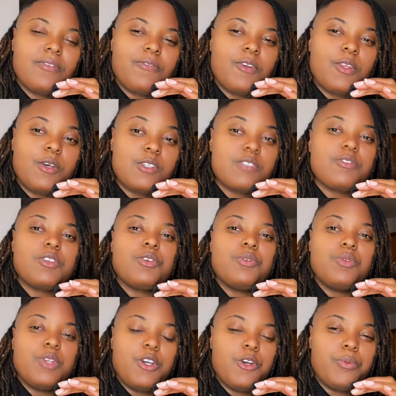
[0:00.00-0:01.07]
for those of you who
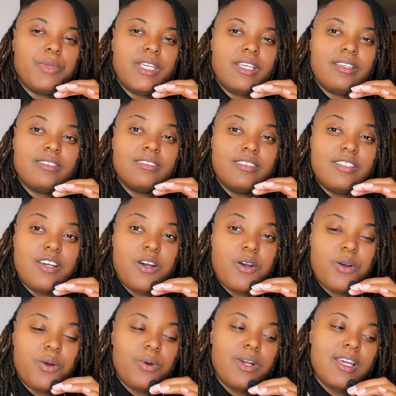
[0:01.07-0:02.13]
know me,
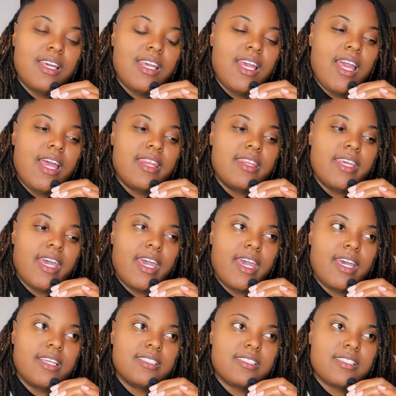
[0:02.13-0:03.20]
know
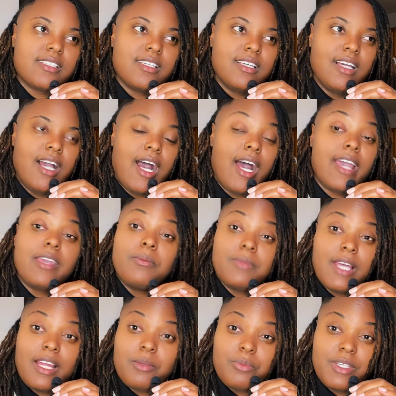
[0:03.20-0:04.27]
that I am
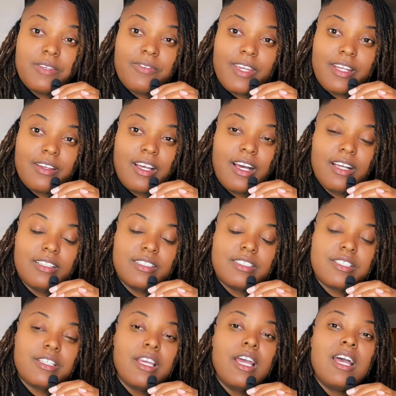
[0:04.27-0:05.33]
not a big fan of
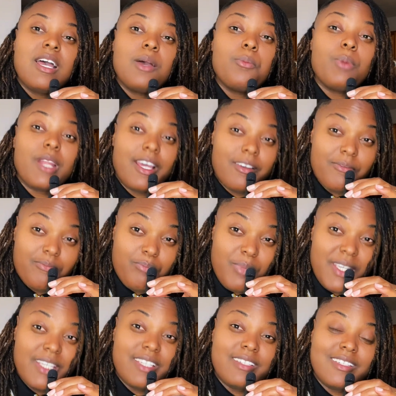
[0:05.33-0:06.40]
college, but I've
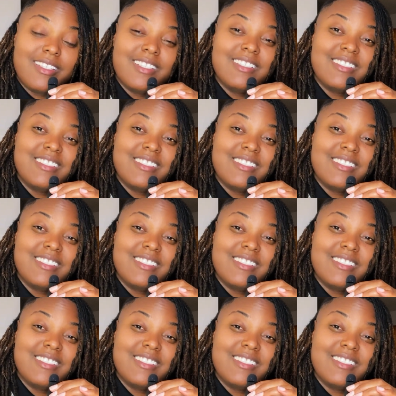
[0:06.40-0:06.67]
been